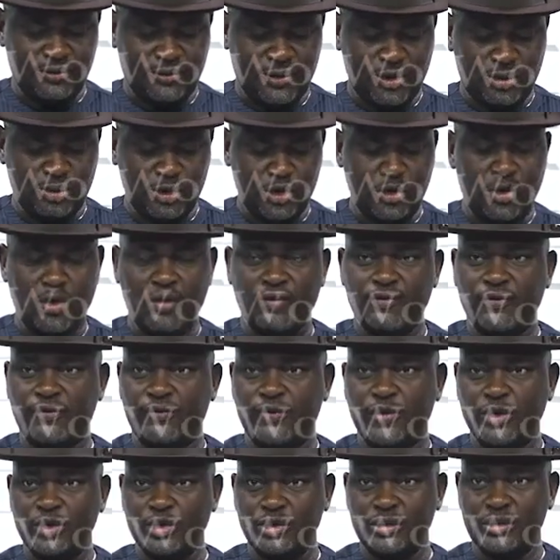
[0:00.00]
from the
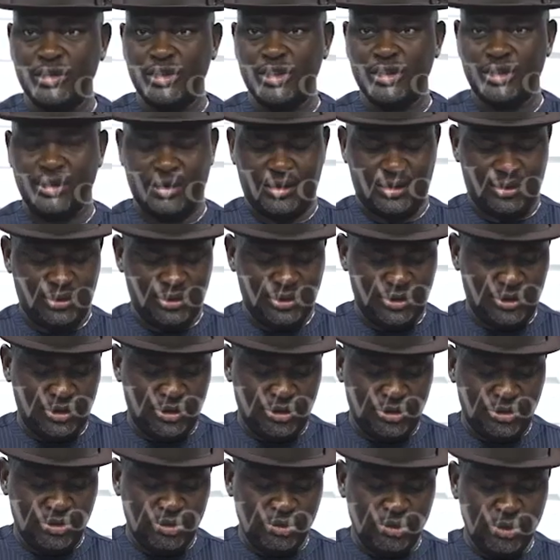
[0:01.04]
unfortunate
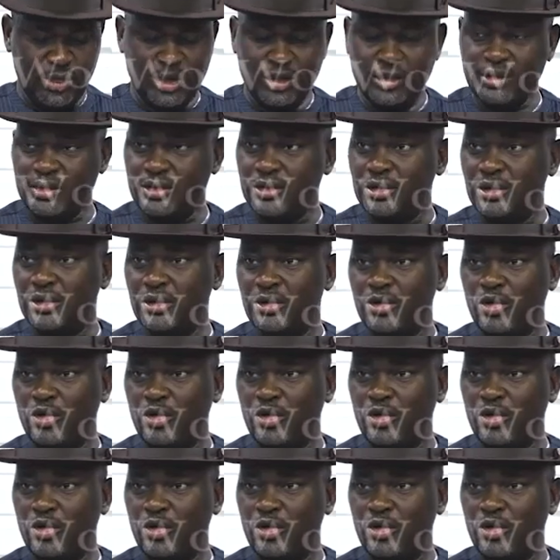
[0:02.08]
military